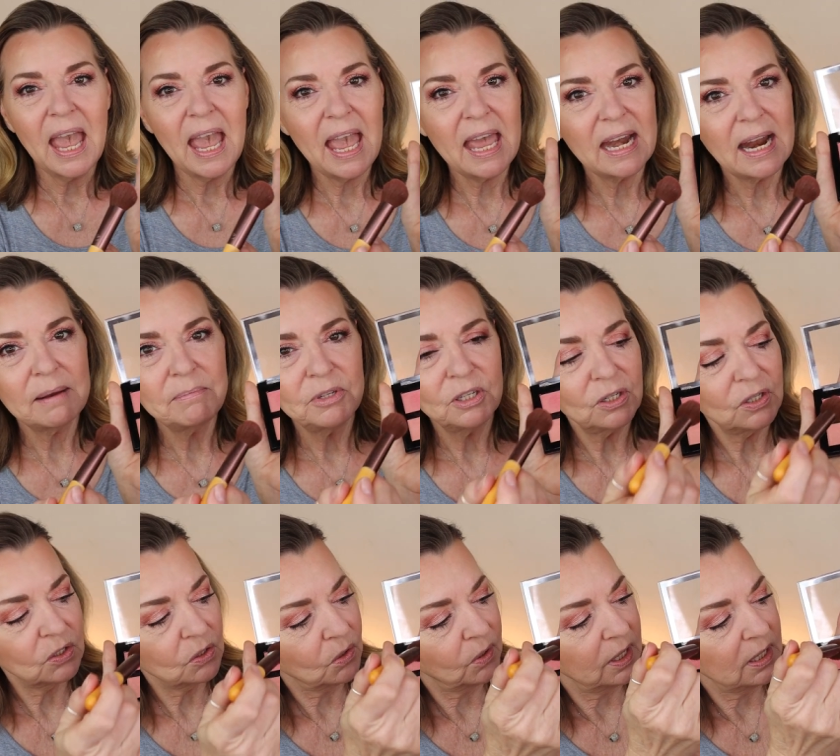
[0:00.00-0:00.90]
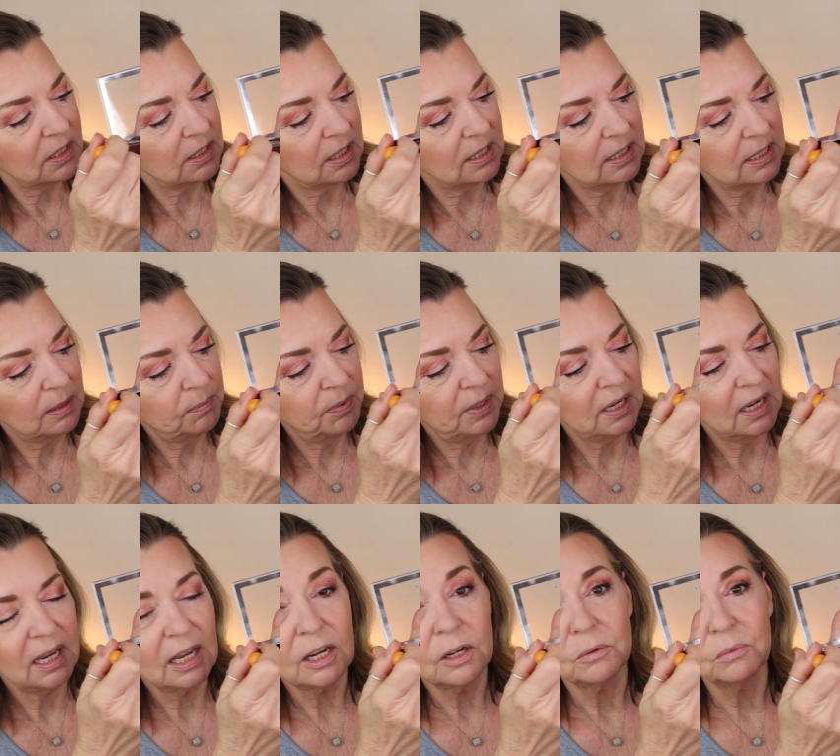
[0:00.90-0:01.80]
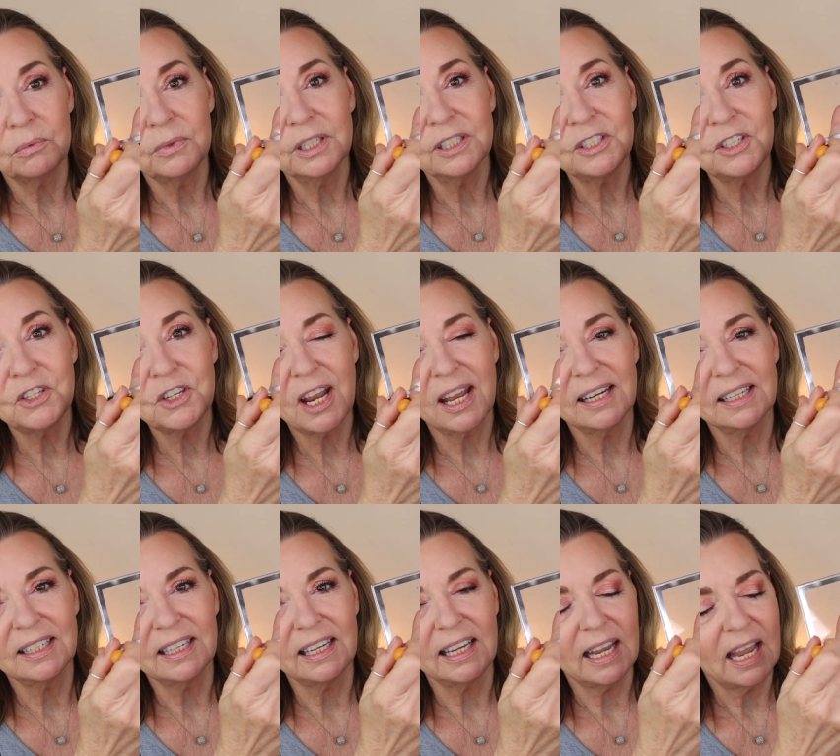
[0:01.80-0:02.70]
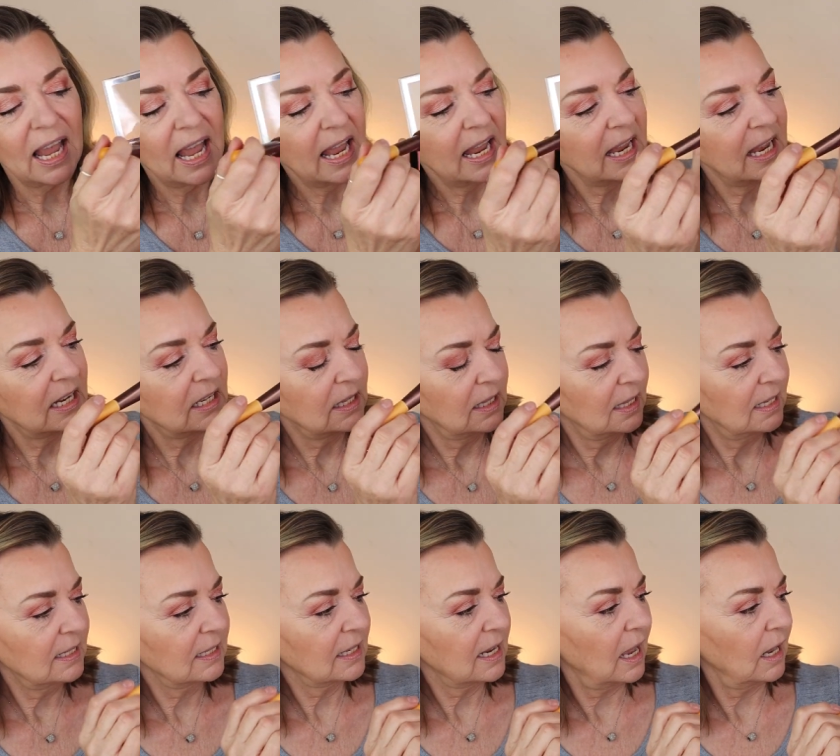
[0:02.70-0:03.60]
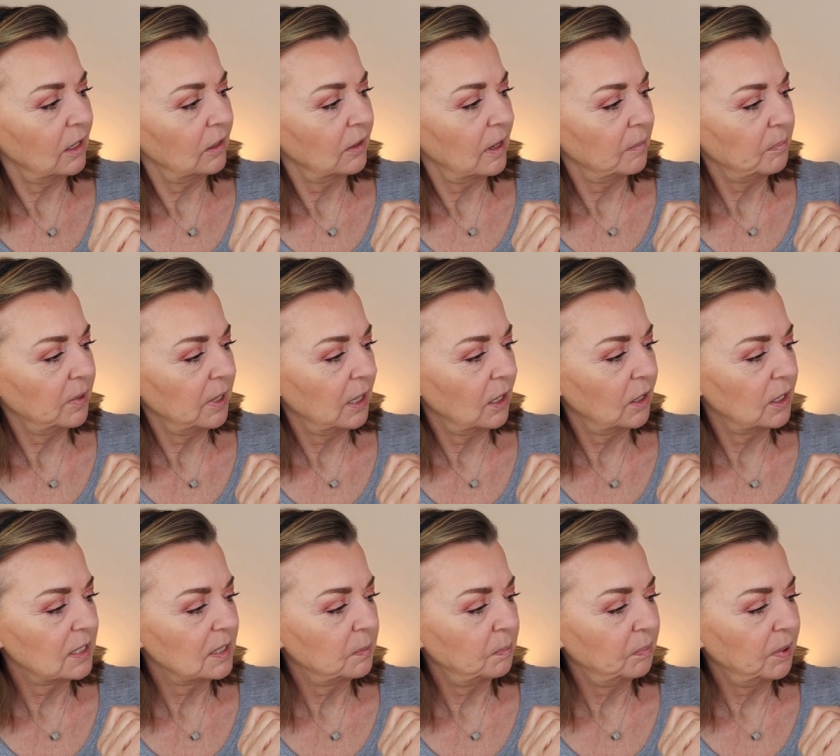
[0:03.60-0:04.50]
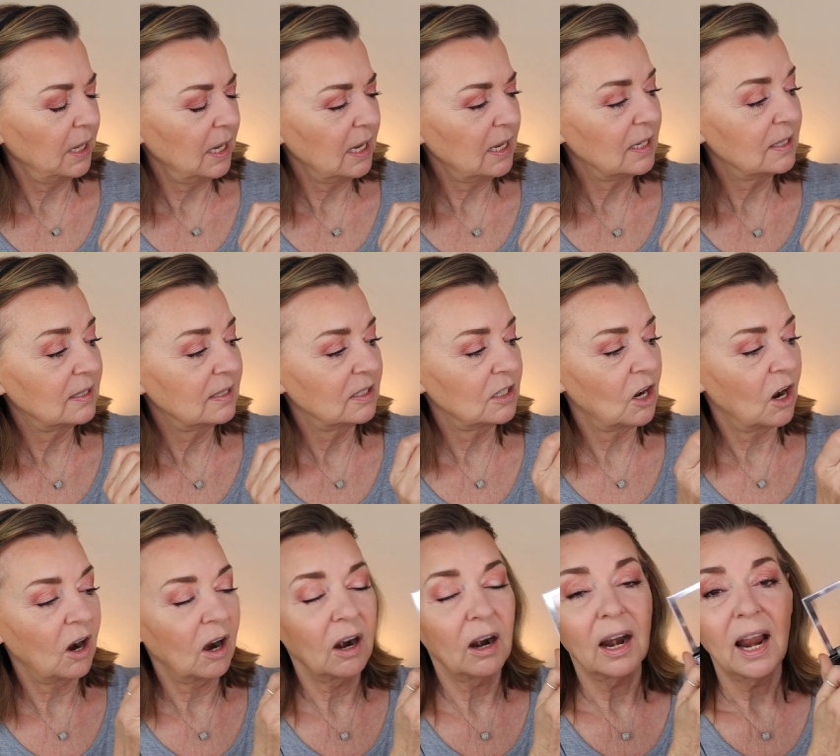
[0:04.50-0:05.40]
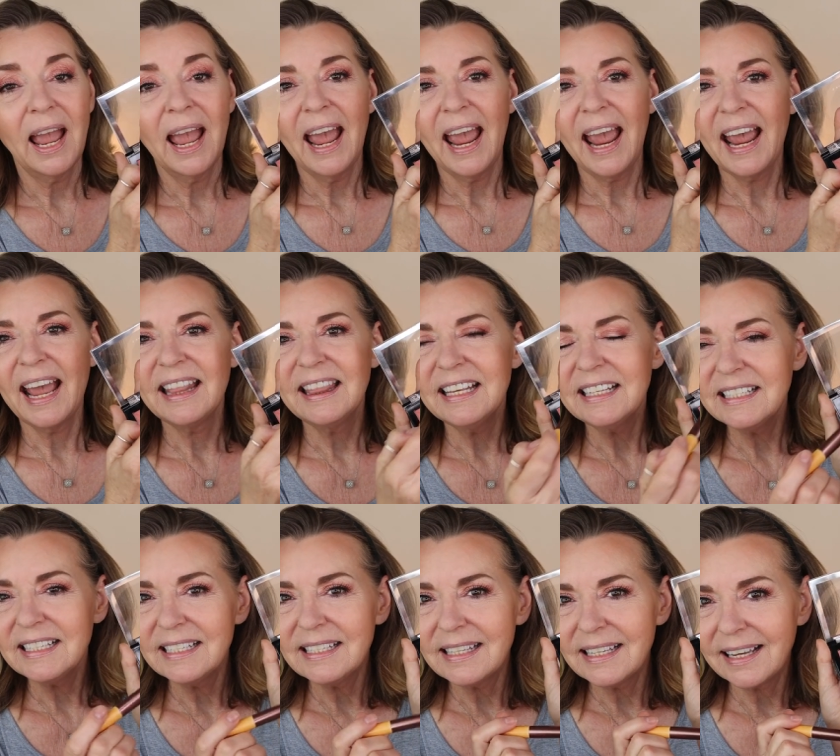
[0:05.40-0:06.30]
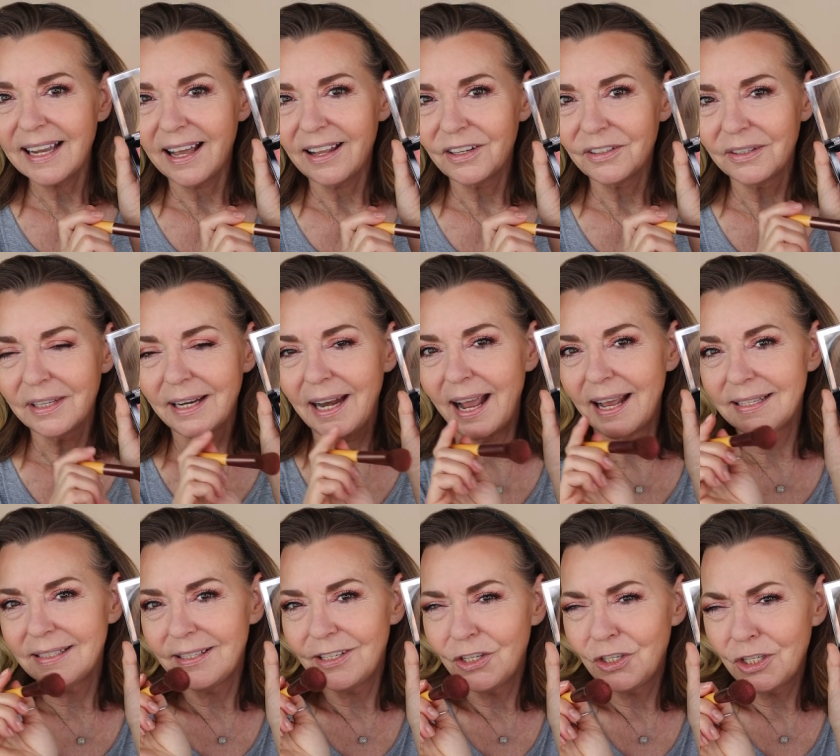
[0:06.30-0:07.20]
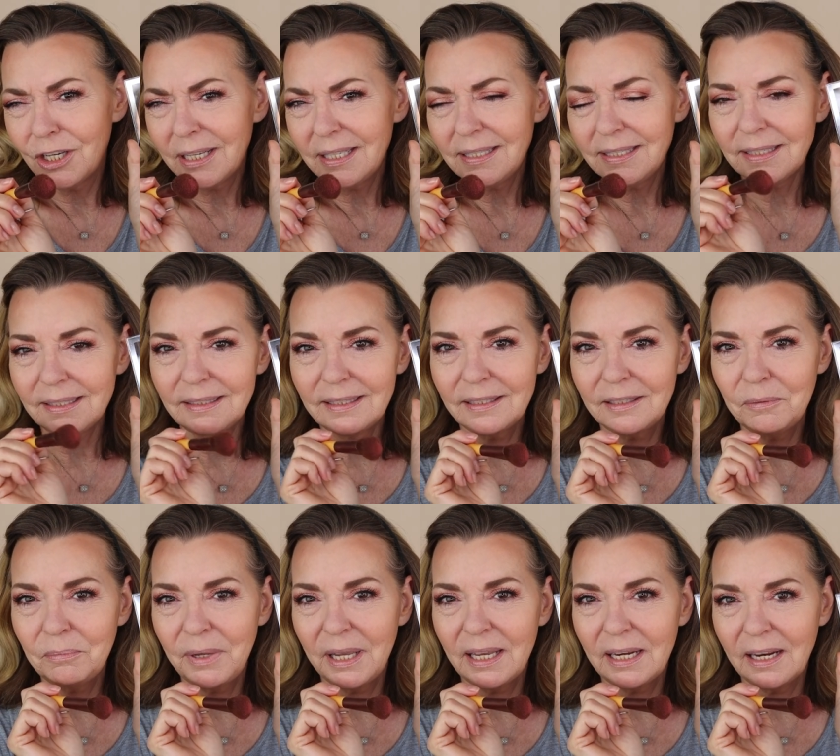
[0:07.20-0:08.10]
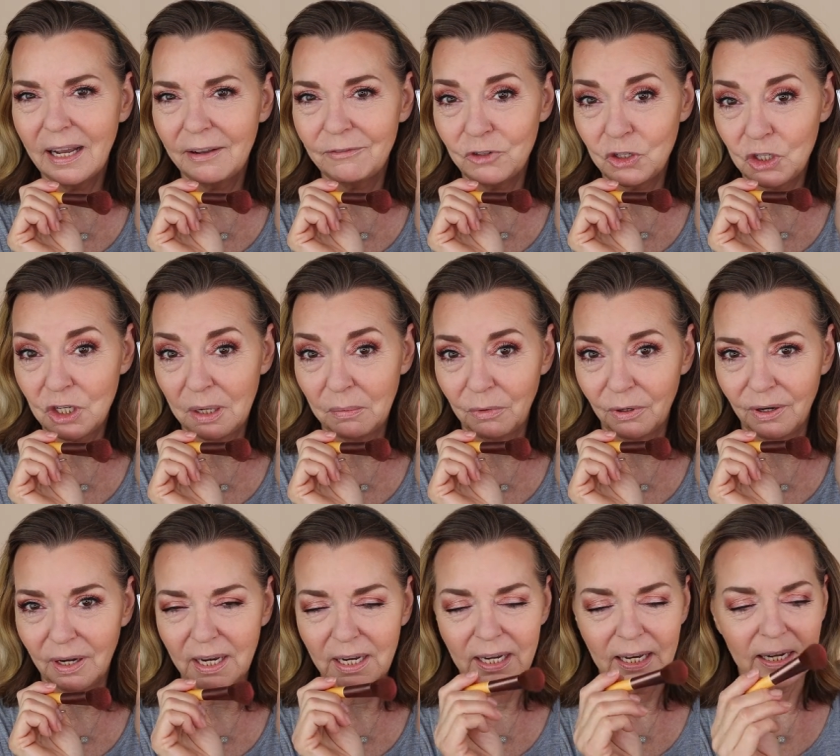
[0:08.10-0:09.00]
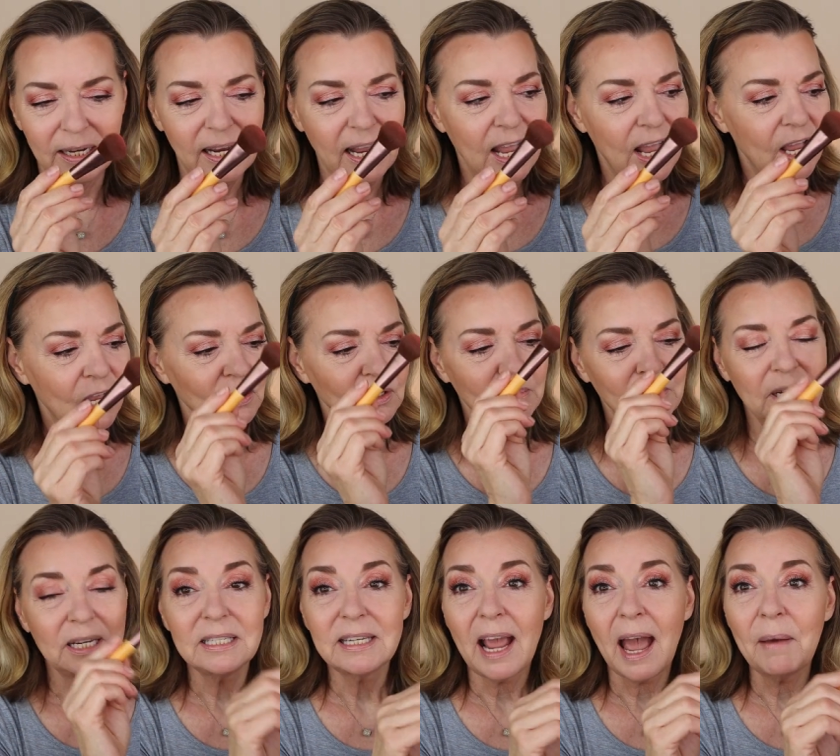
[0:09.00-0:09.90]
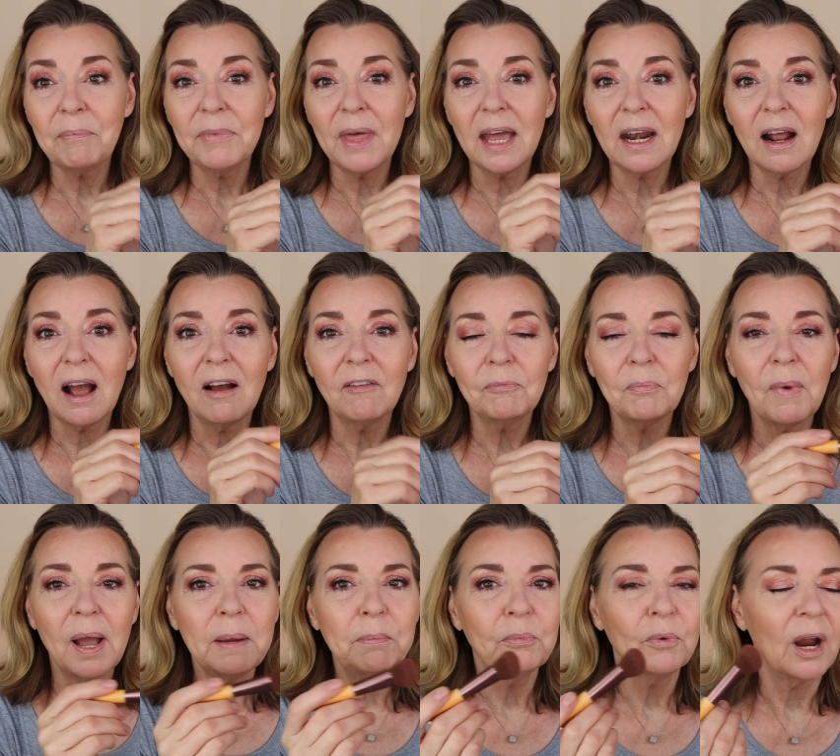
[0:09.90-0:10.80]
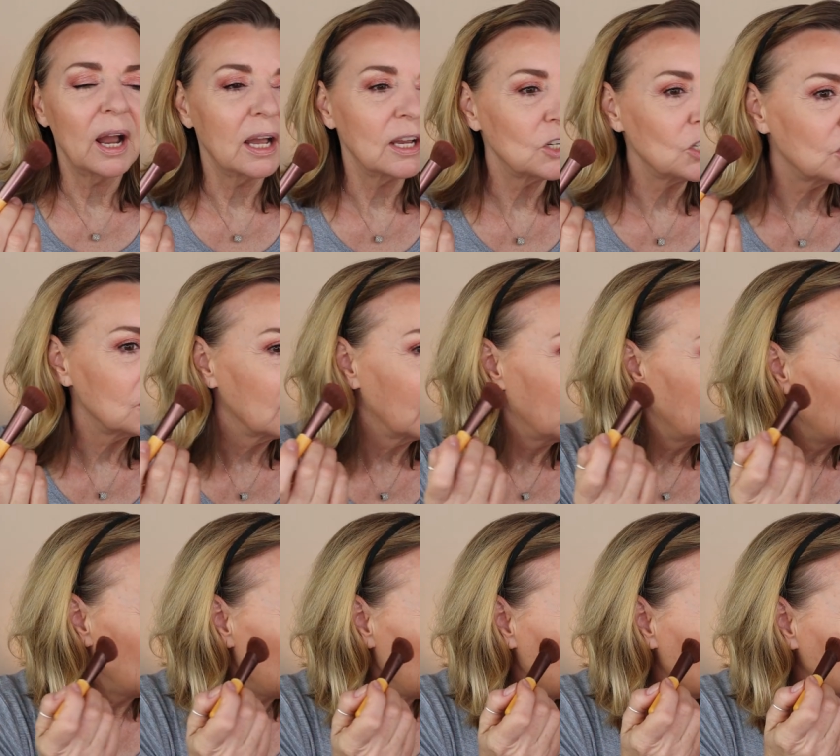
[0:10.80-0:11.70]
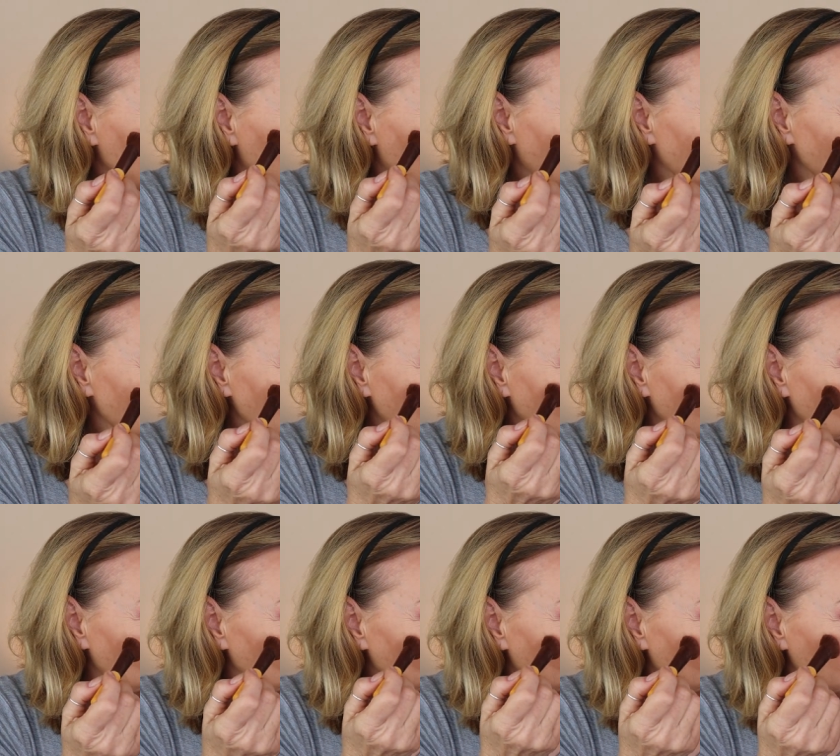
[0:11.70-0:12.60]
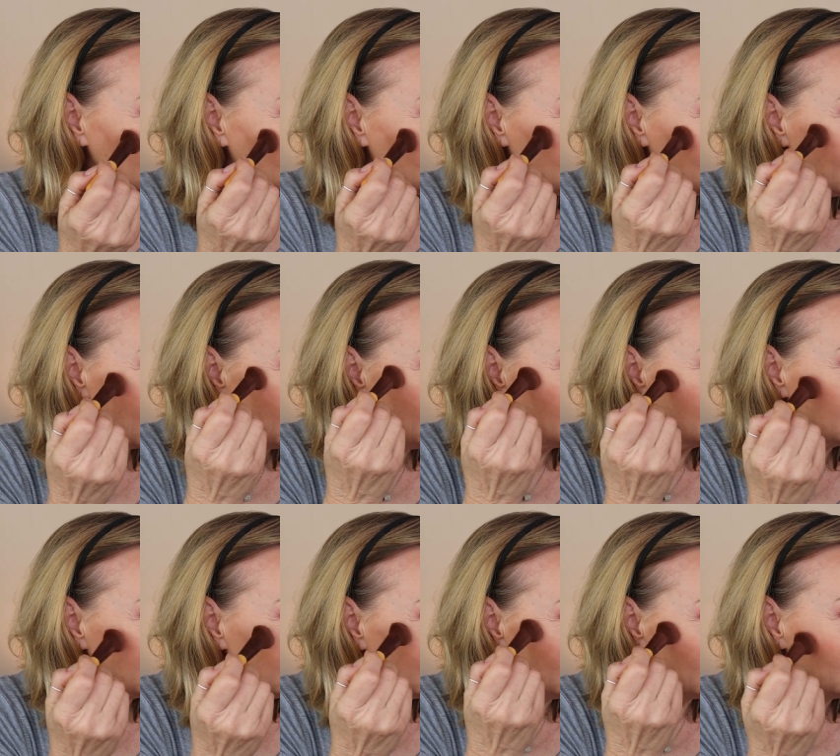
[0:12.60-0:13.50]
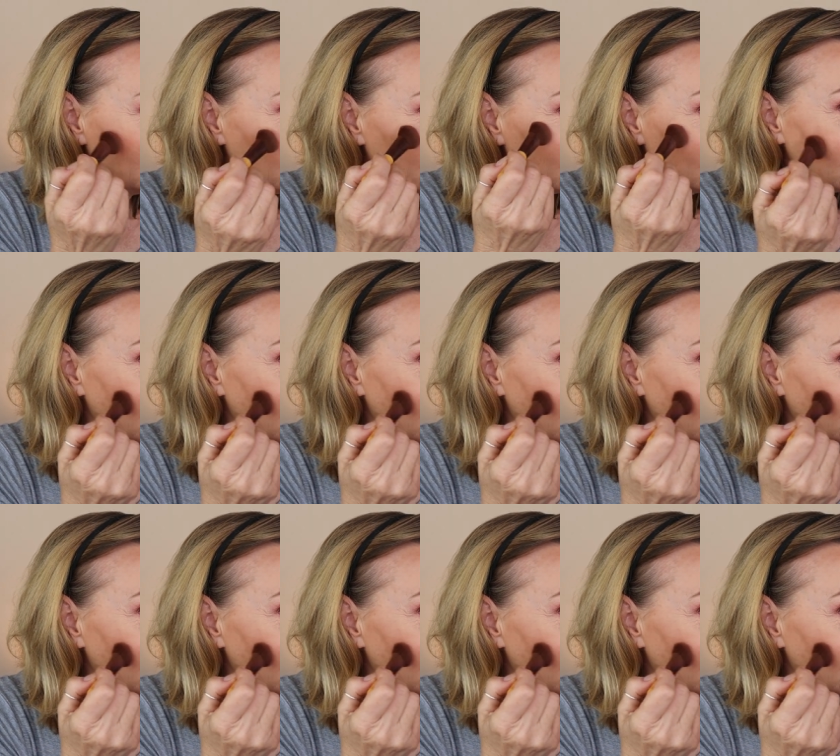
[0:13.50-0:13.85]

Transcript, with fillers: And I'm just going to dip it in real gently into this color up here. It's Pink Star, and this is the color that has just a little bit of shimmer in it. I'm going to tap that off my brush and then I'm just going to real lightly